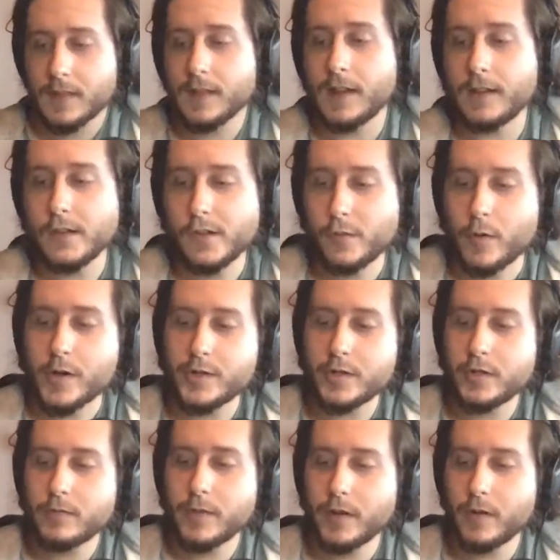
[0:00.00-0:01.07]
Any other
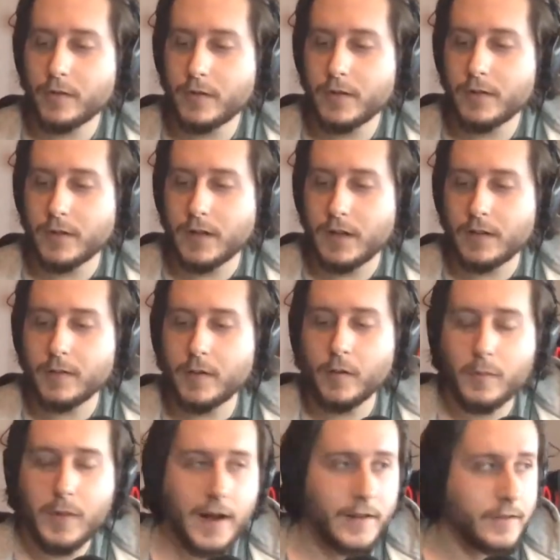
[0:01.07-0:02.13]
question, or we go back